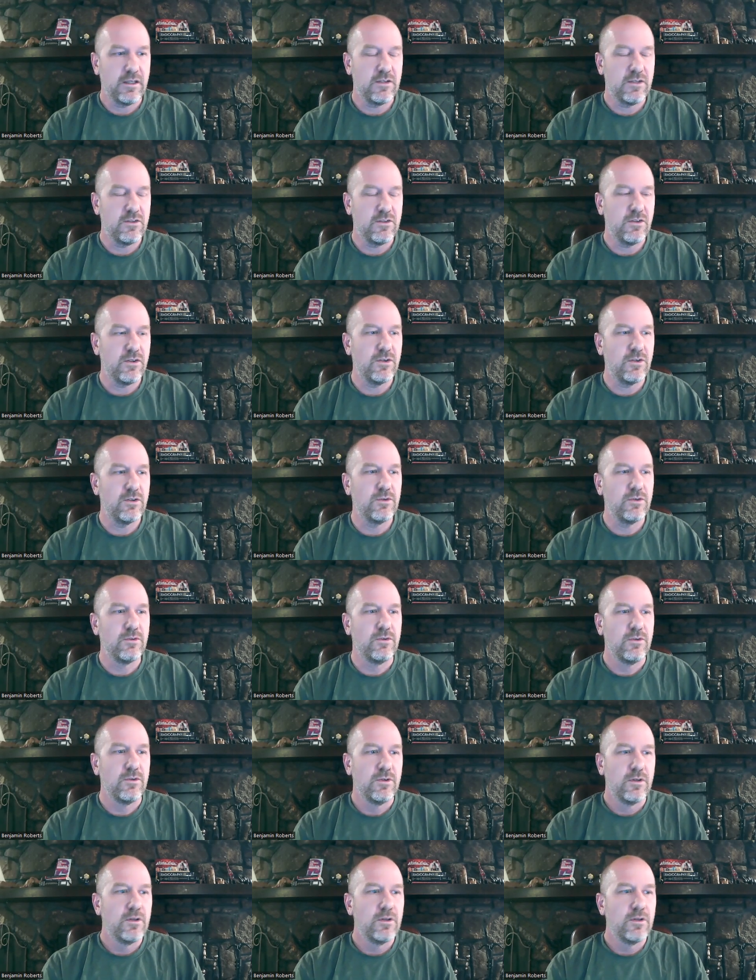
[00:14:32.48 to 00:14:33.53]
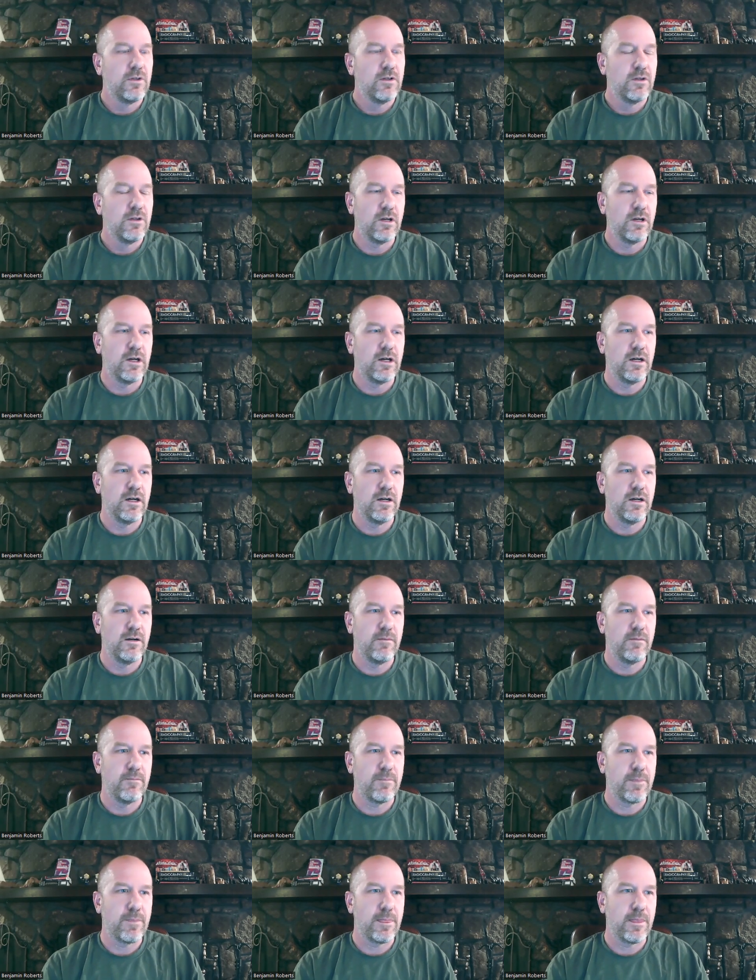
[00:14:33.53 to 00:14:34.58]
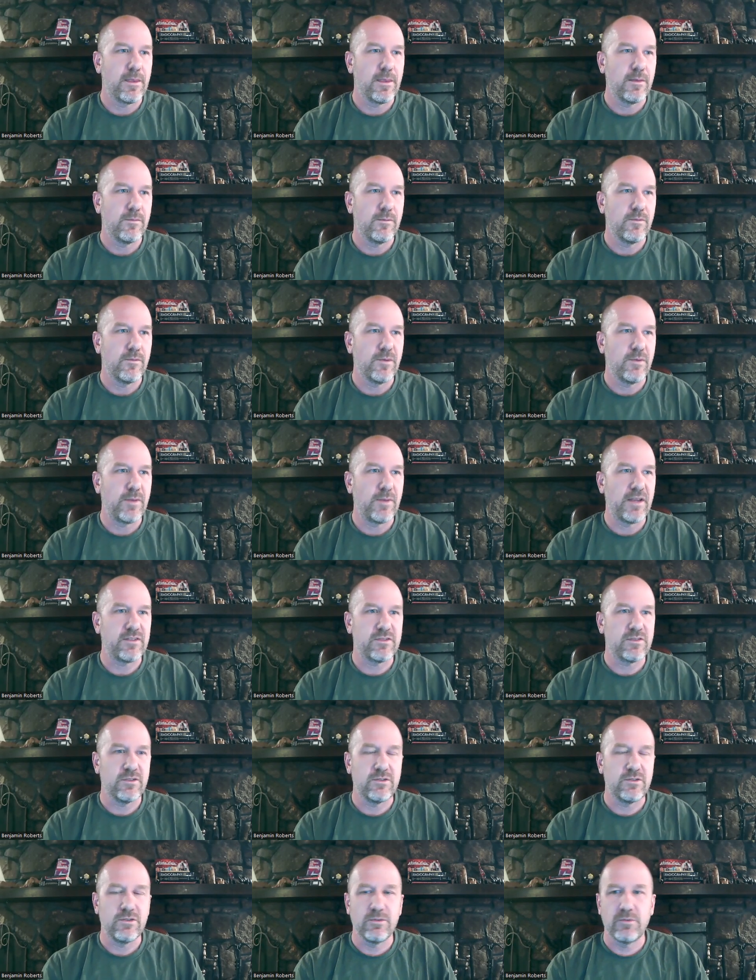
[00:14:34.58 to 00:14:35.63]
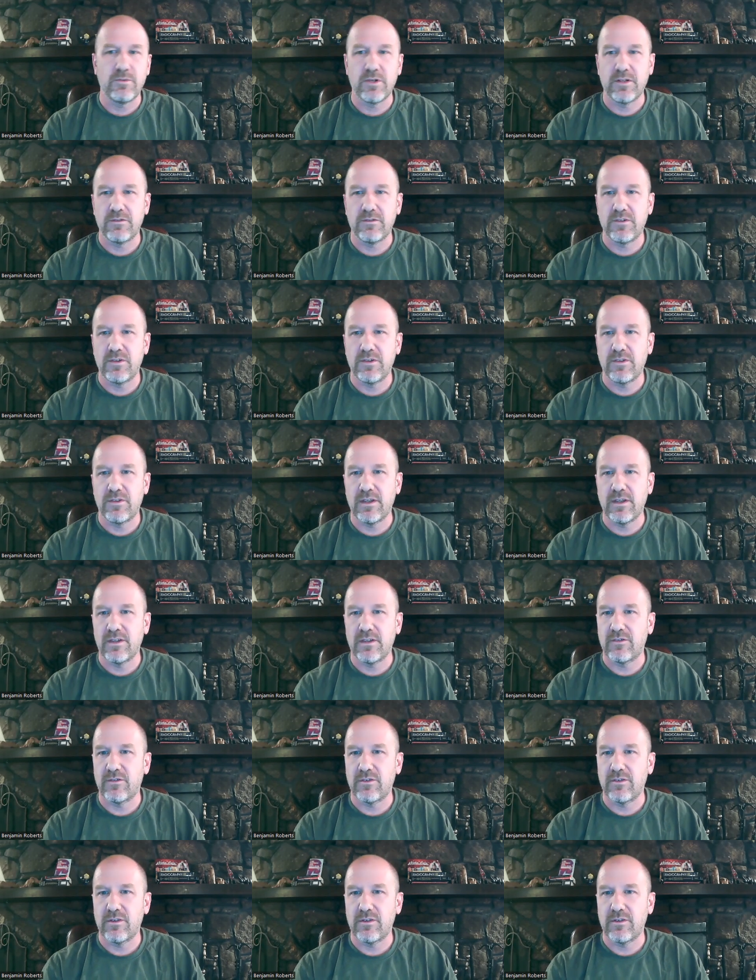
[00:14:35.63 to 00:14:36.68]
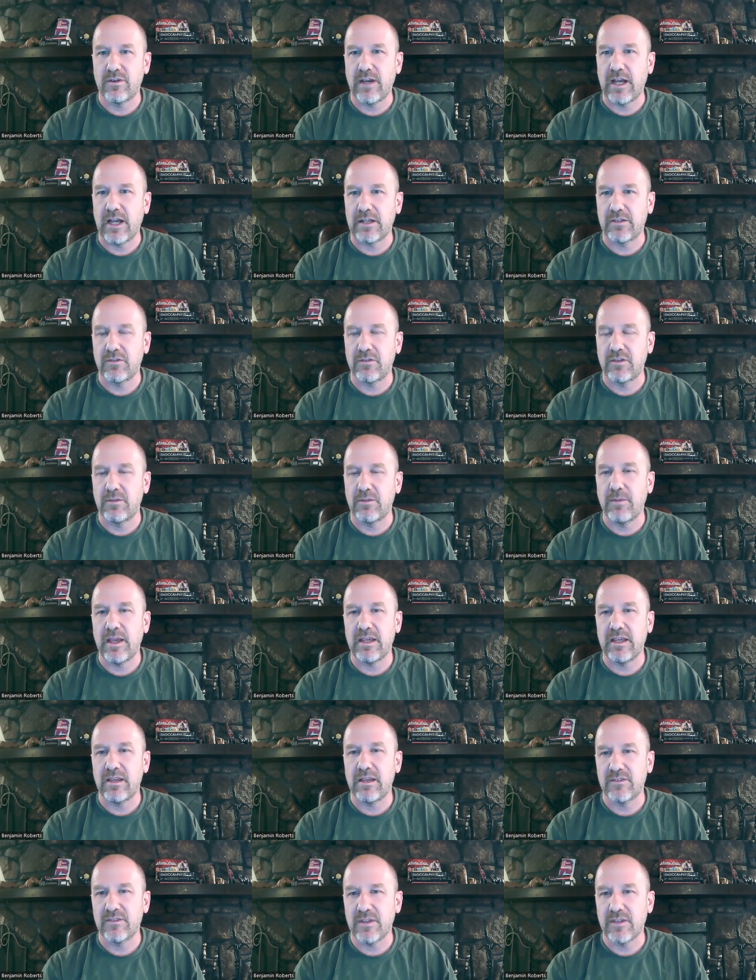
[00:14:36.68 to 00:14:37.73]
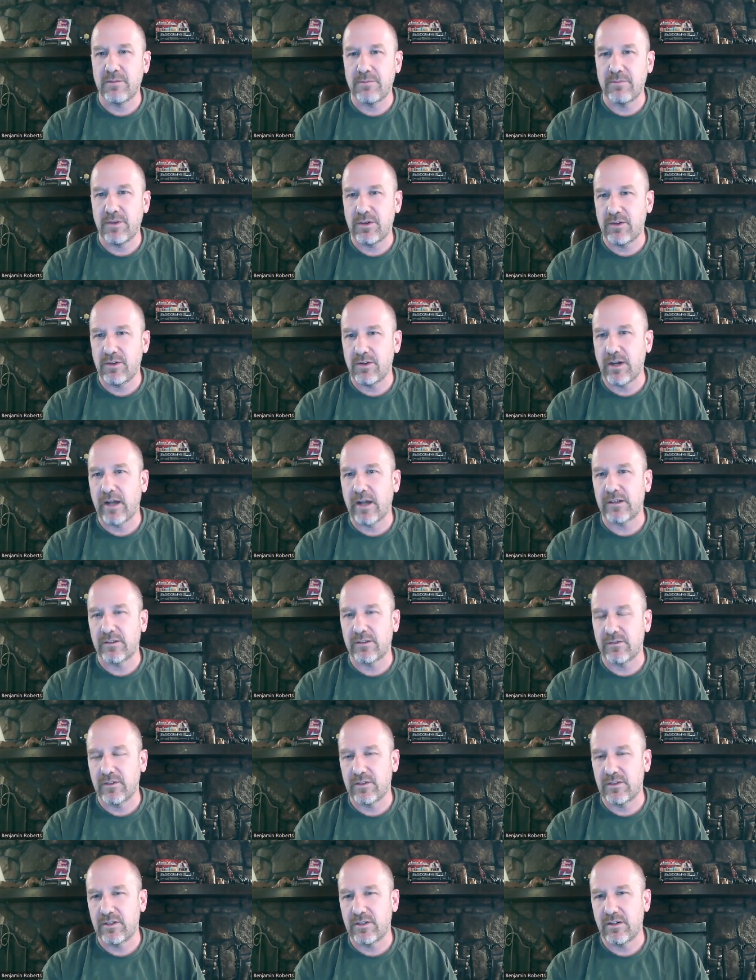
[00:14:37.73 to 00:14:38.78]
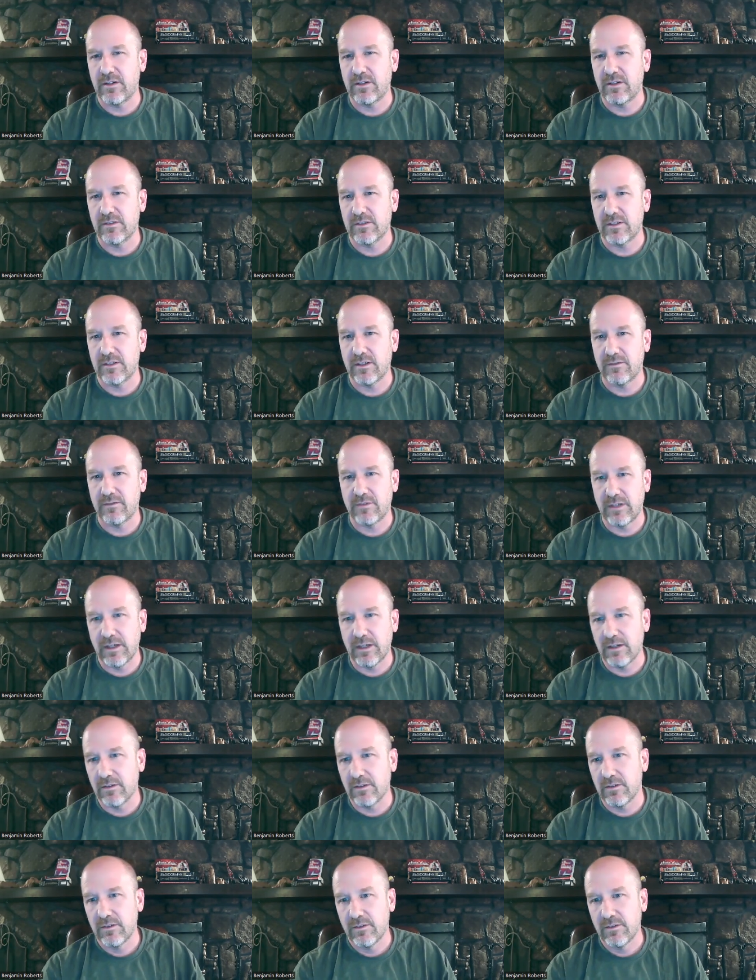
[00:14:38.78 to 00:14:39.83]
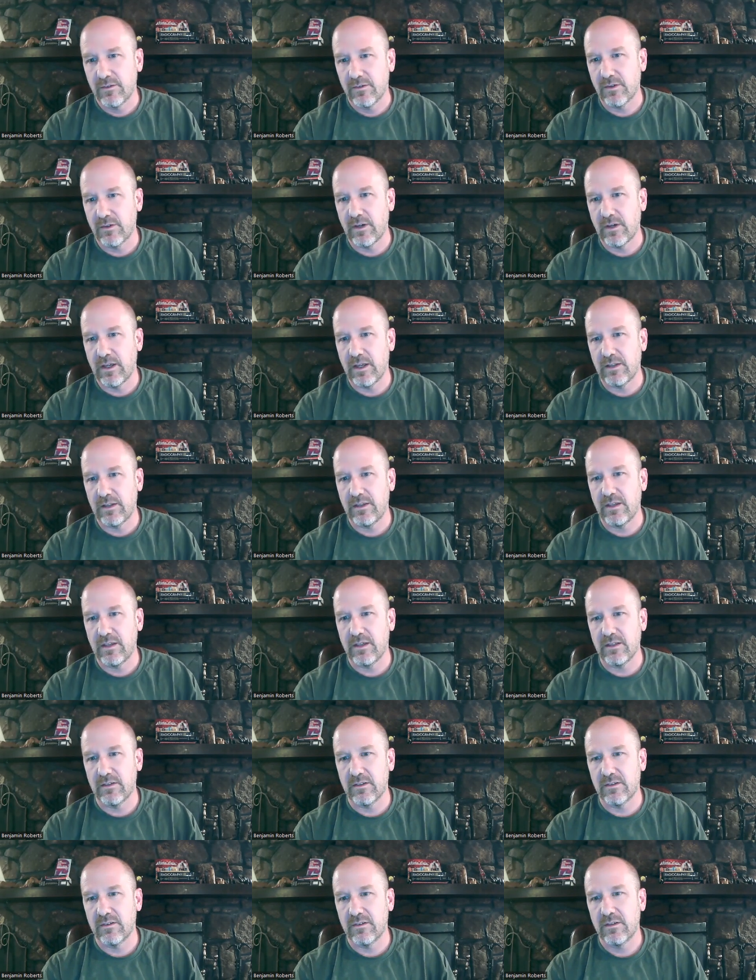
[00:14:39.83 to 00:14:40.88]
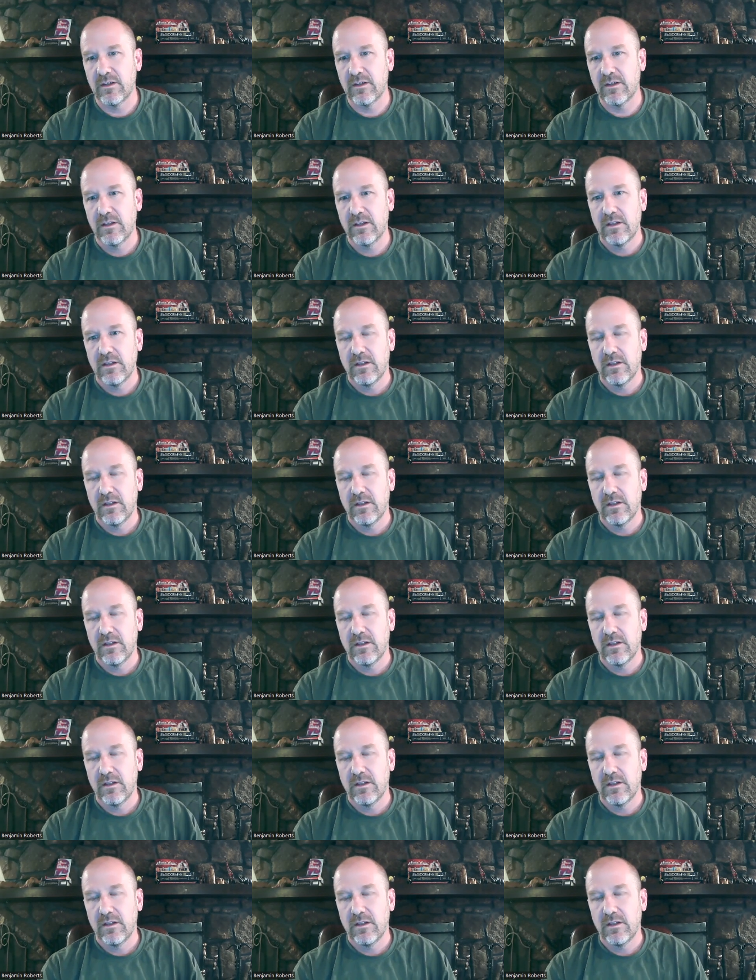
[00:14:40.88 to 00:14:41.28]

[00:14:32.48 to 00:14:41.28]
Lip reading: in you, um, you're basically doing one of two things. You're either actively making something, you're actively tearing stuff down. So I think it's